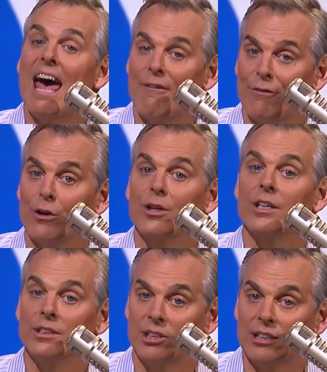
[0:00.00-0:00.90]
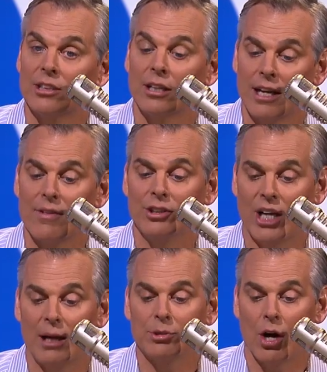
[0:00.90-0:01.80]
effort consistently than
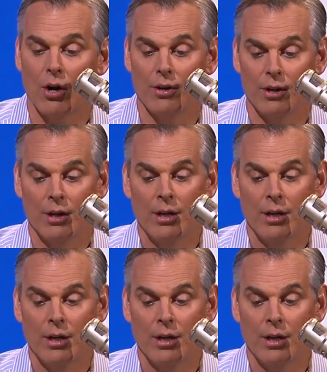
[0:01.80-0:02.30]
James Harden.